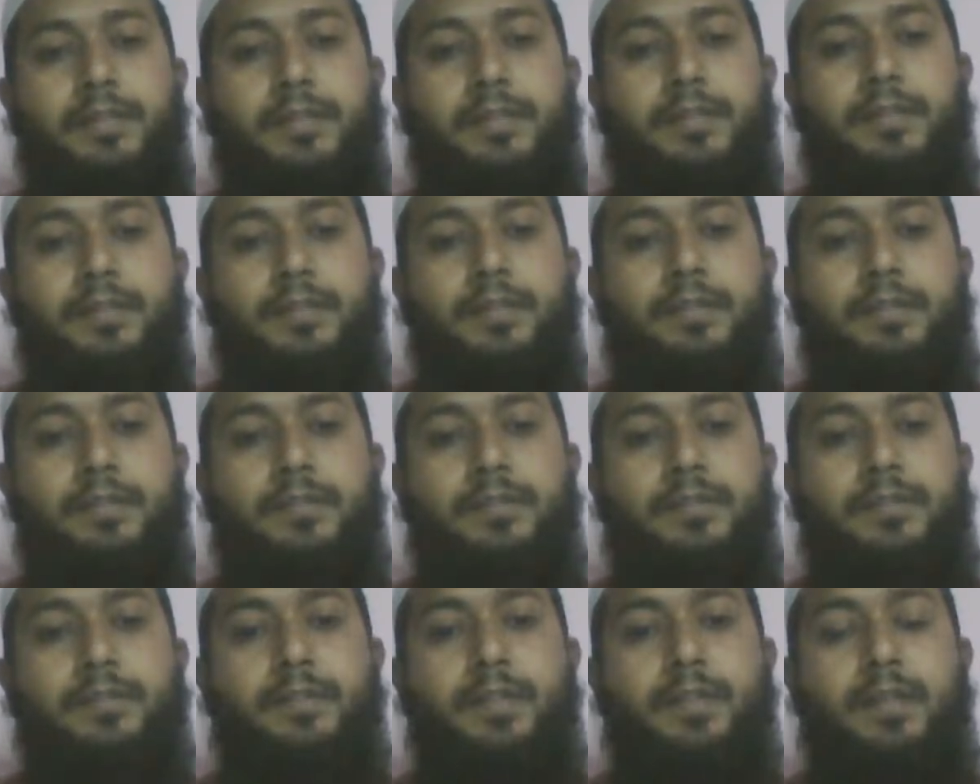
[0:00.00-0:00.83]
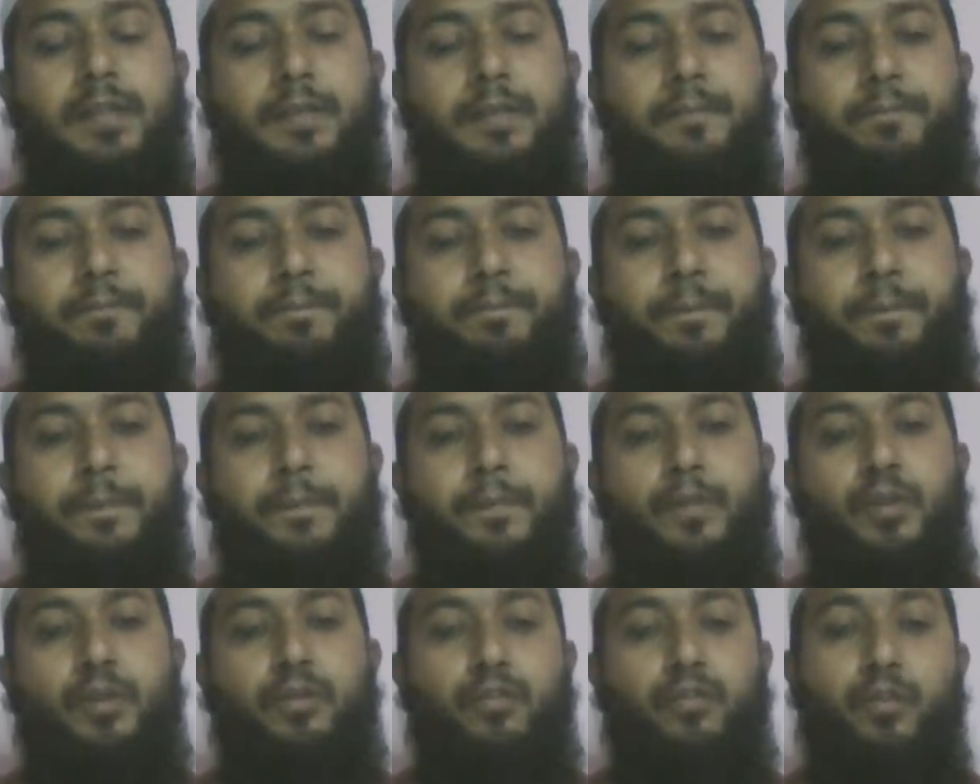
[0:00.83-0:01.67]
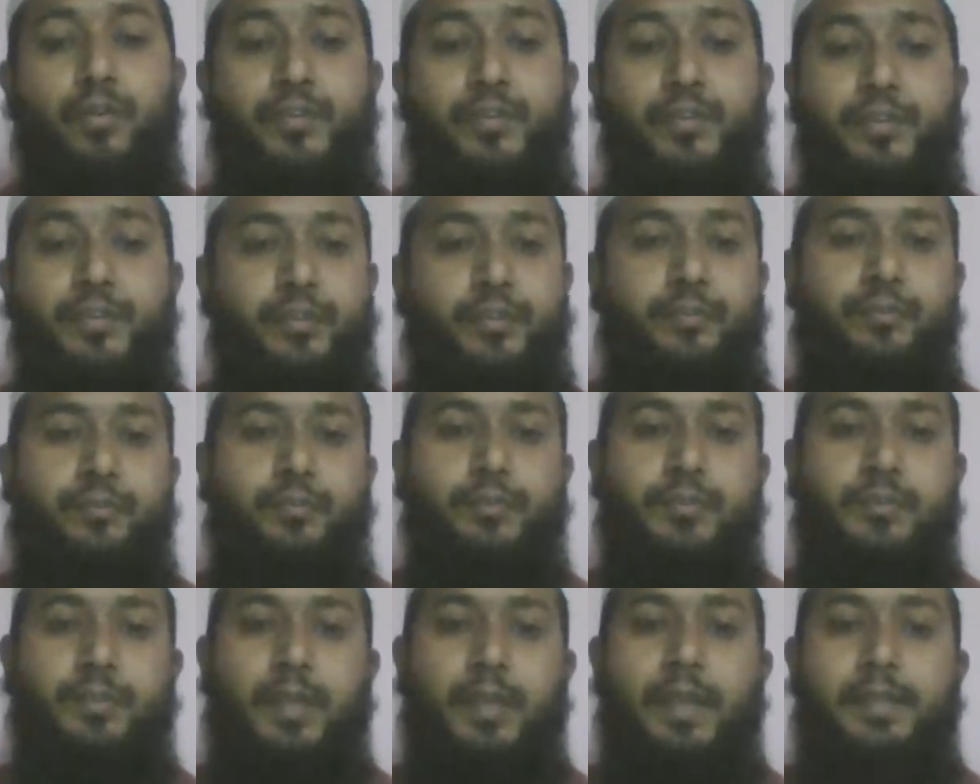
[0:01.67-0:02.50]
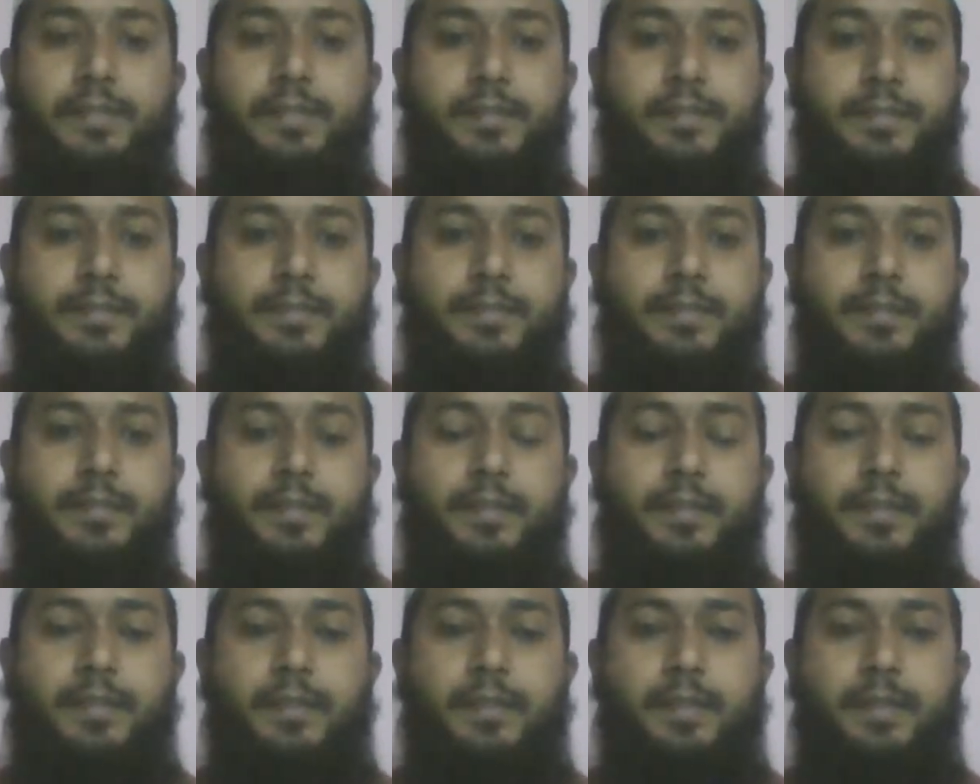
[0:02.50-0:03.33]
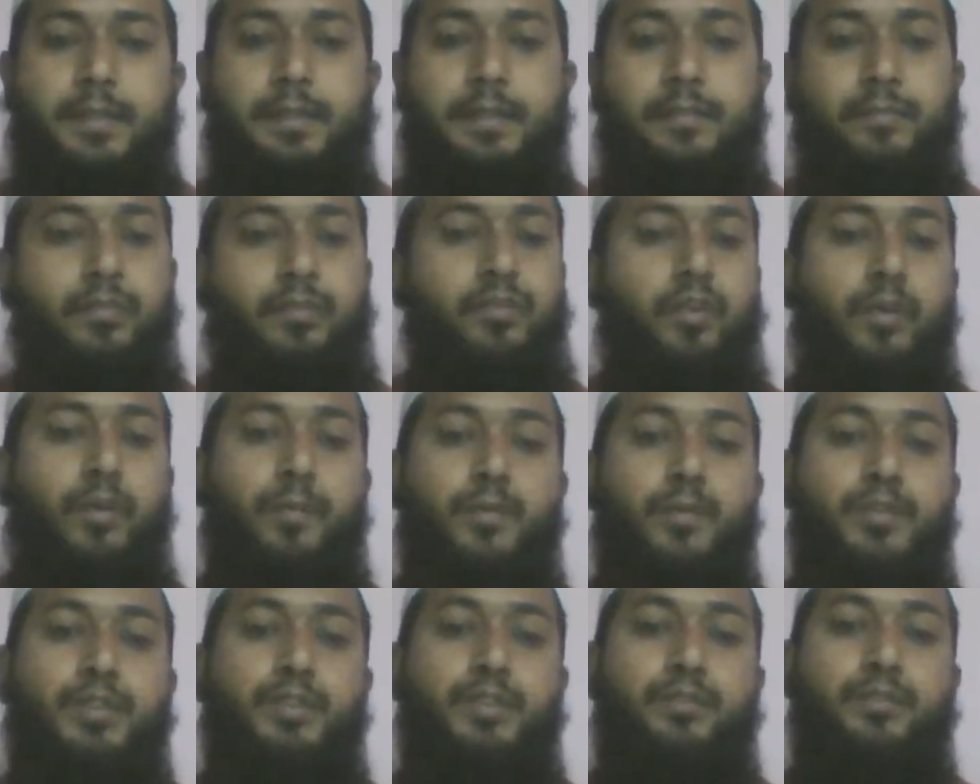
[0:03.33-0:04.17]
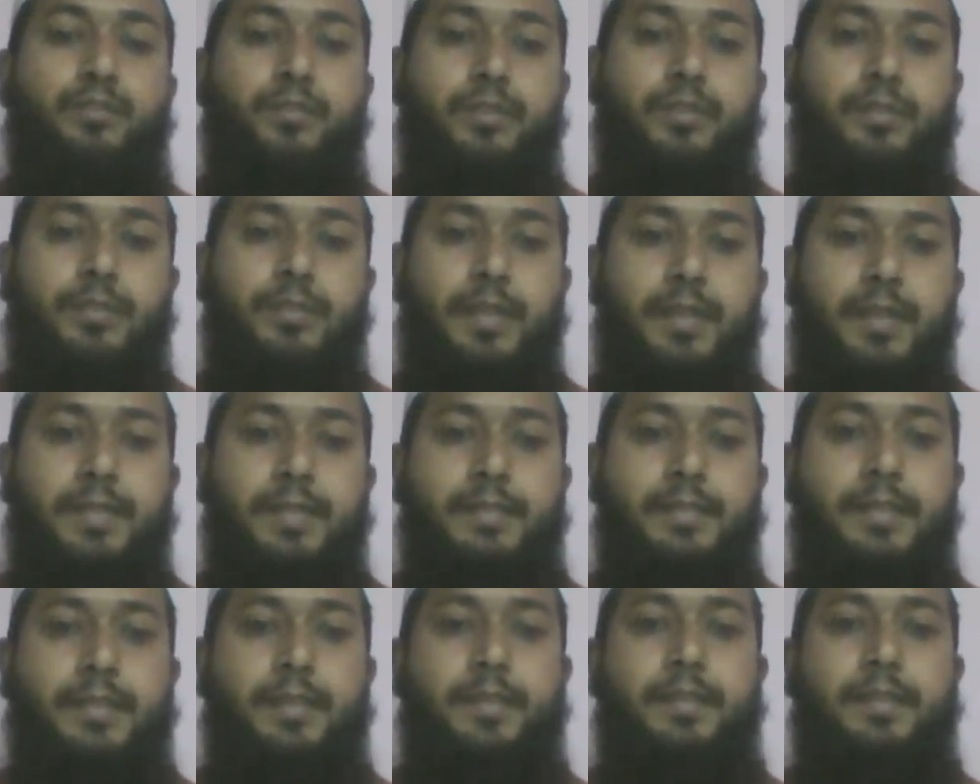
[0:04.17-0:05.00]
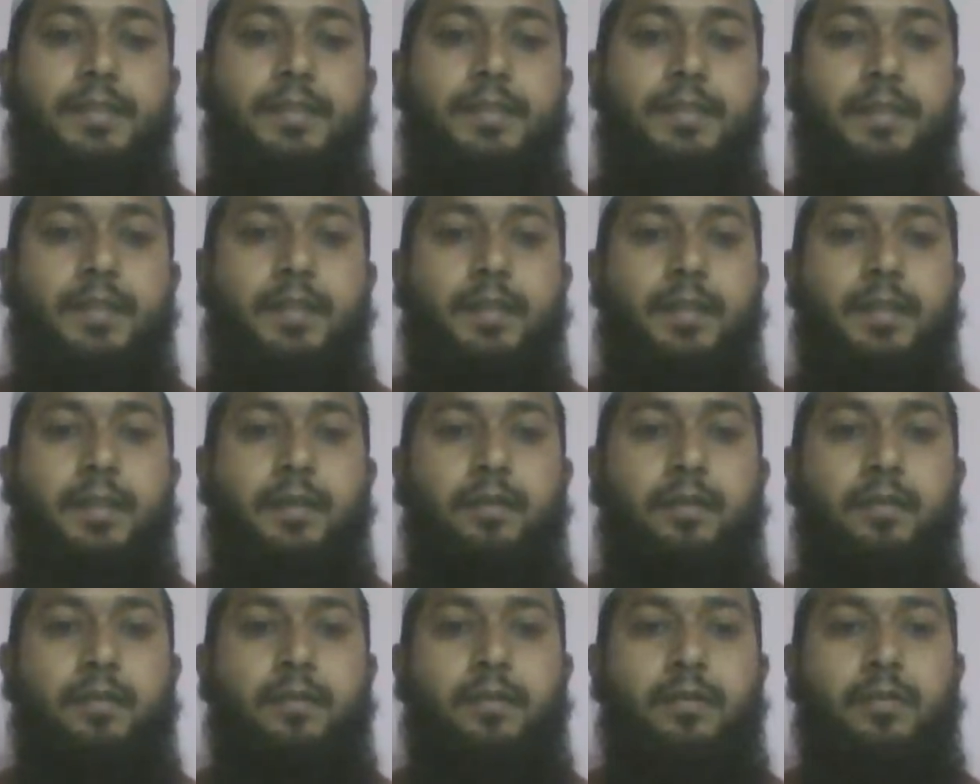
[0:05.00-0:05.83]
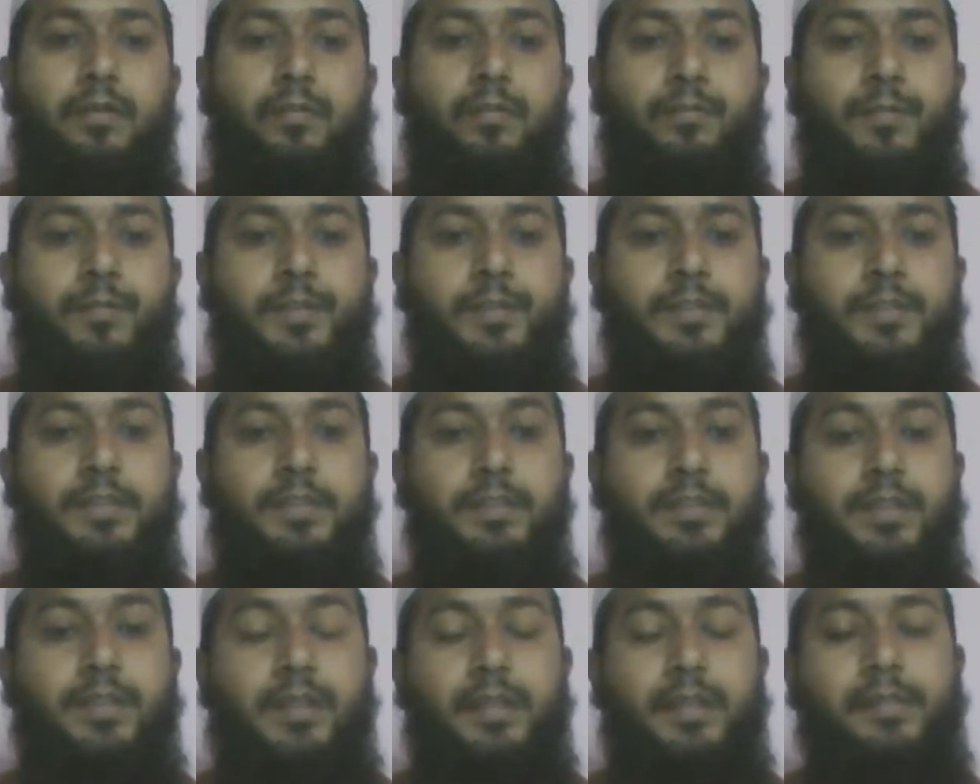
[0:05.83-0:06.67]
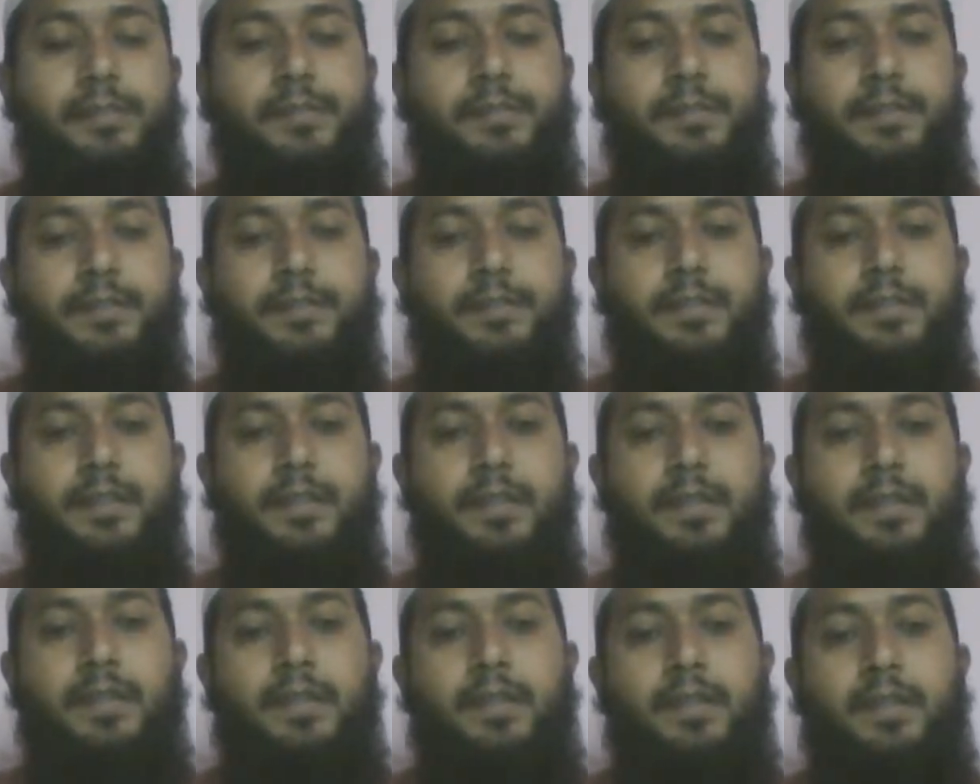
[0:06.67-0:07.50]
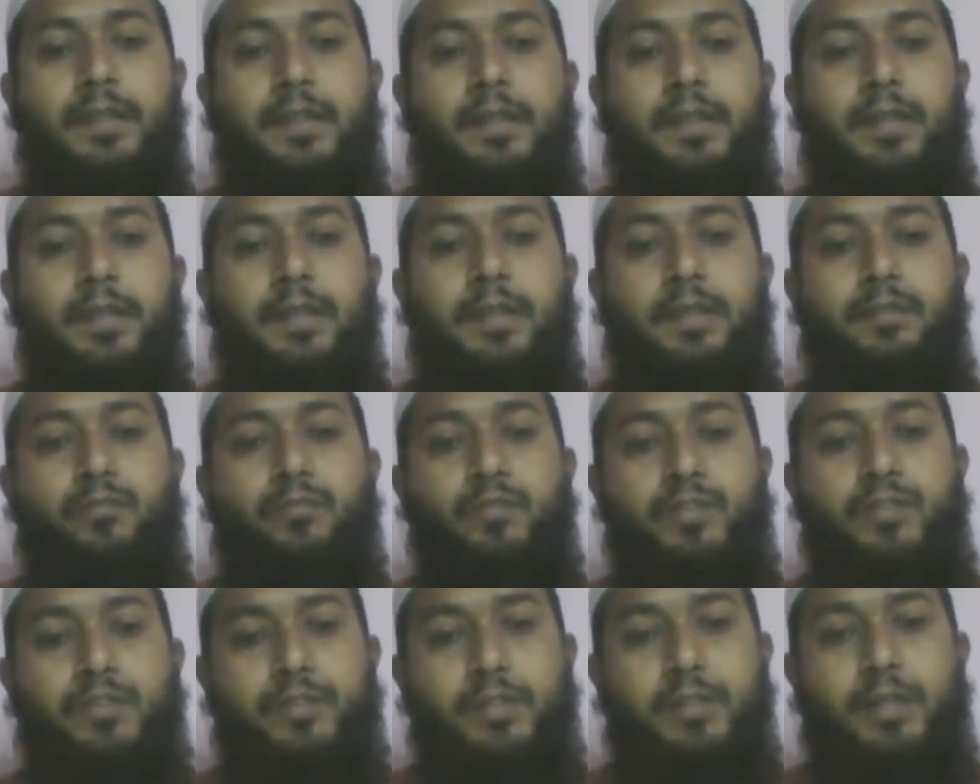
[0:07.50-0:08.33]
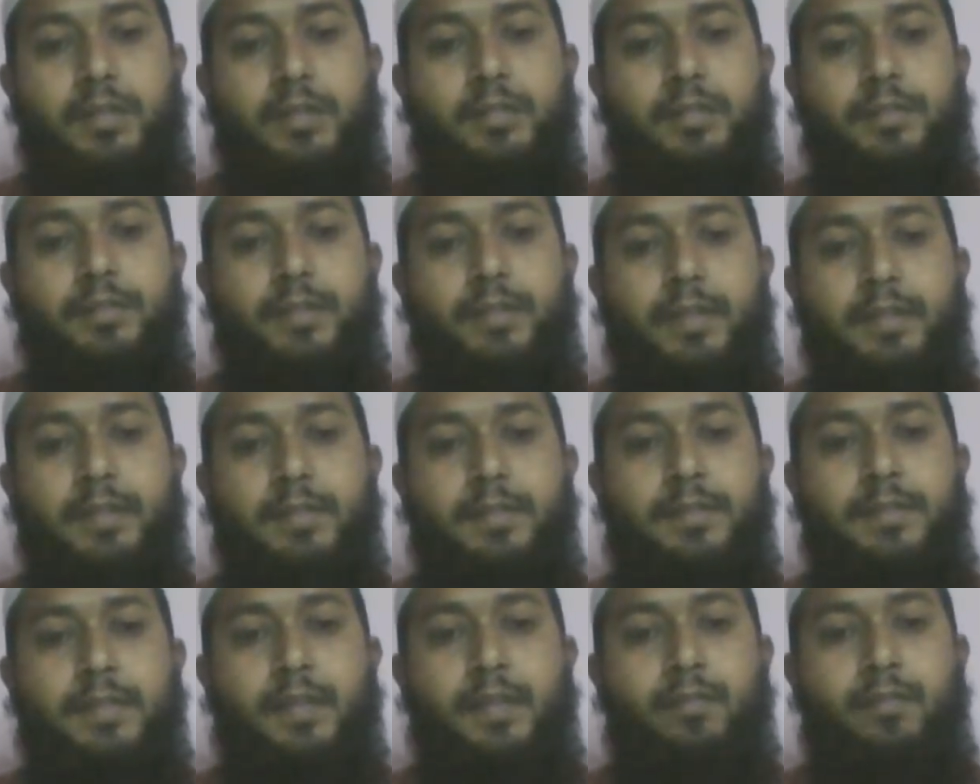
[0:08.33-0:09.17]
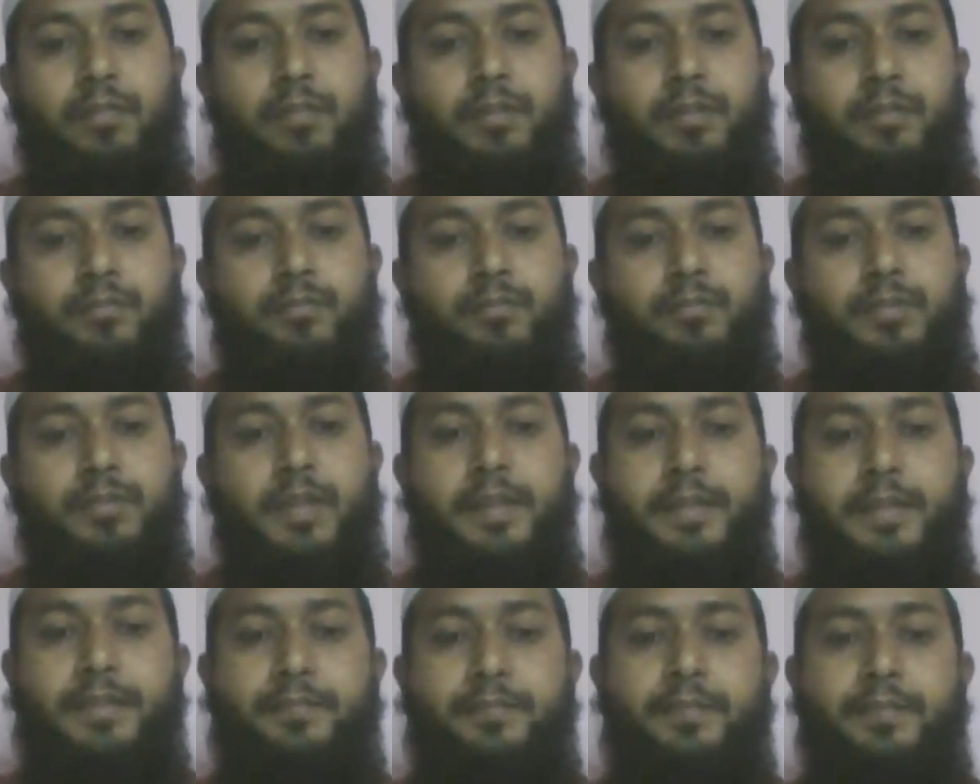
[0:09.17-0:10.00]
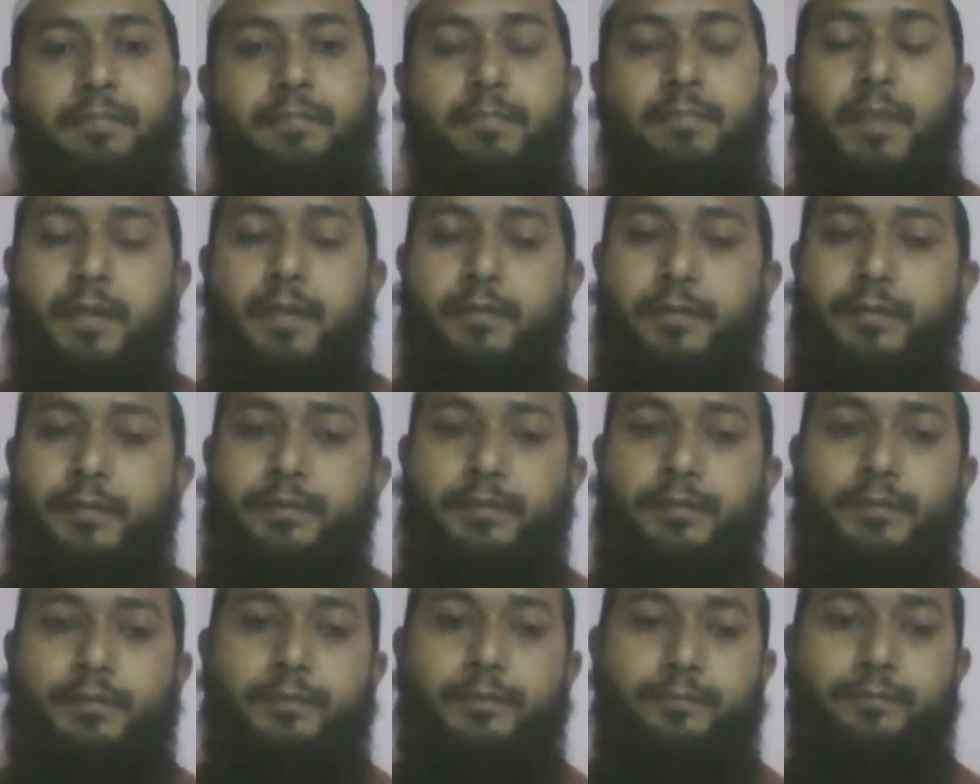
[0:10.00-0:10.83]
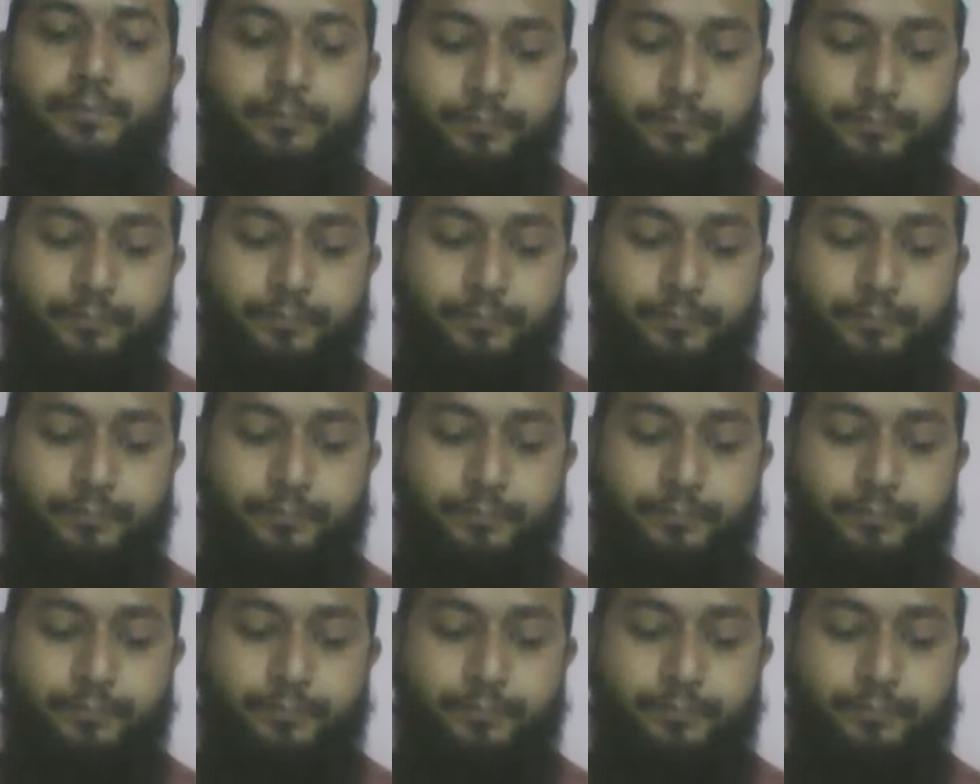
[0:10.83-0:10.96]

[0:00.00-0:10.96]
It is not contrary to the science. It is not opposite to the science, and it always encourages to study things according to scientific methods.